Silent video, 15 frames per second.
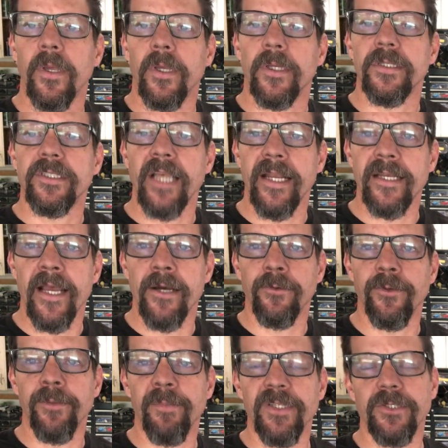Sat down
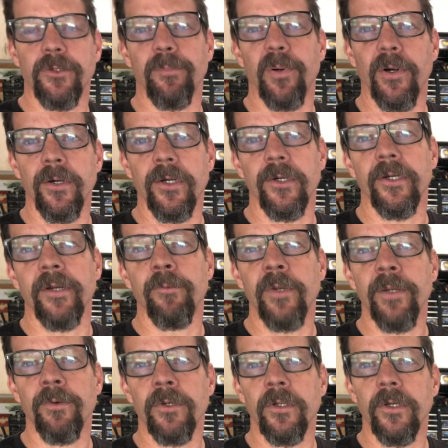with Mr. Parker, and we
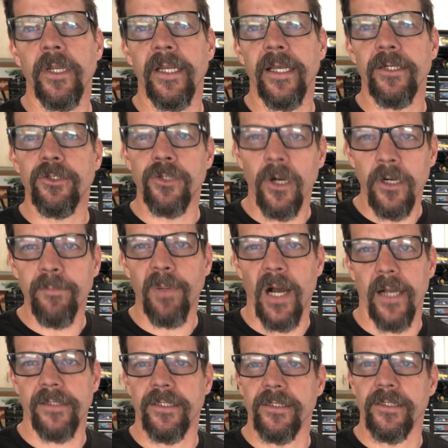were looking at truck
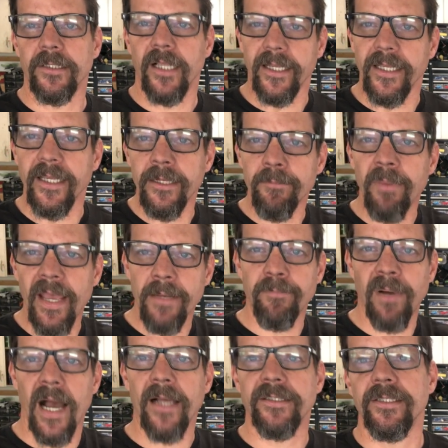boxes, like in-bed
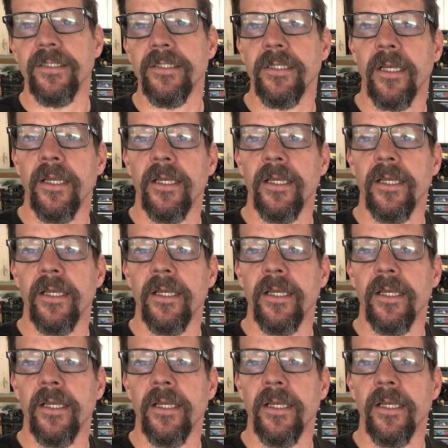boxes.